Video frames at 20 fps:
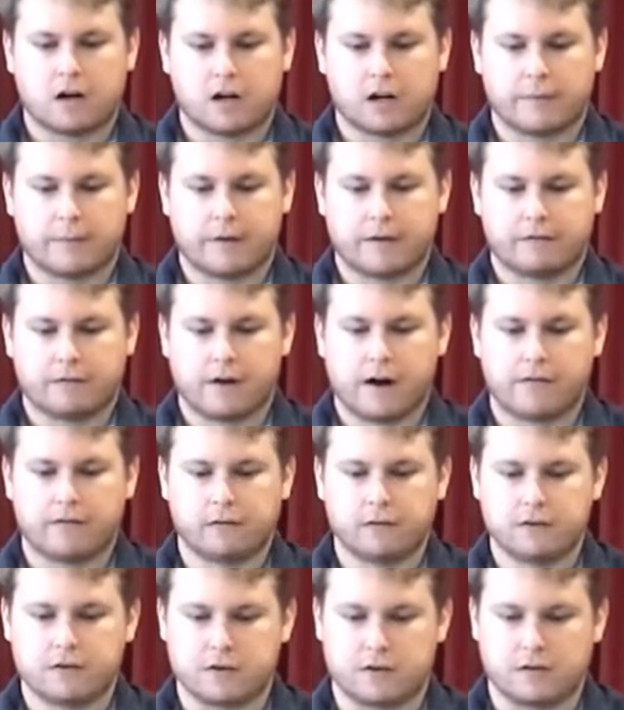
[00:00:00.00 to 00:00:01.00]
argument for
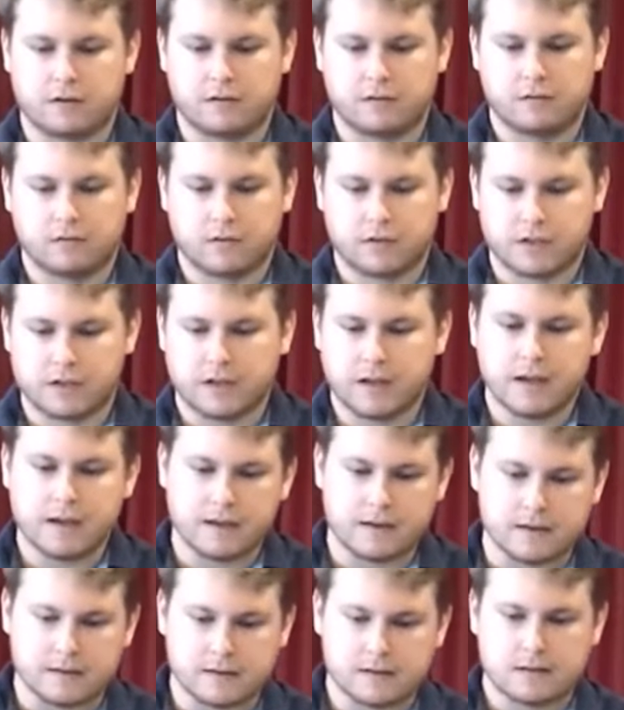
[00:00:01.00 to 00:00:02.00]
evolution, which it
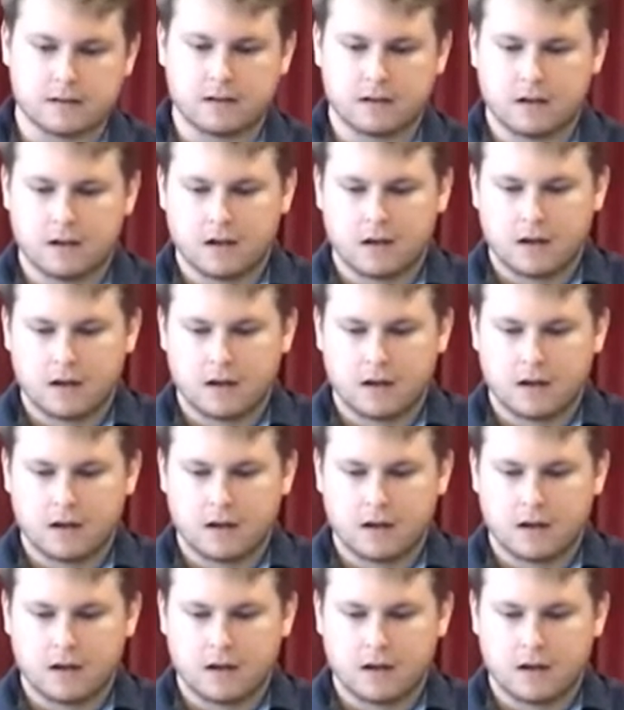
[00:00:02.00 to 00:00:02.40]
is,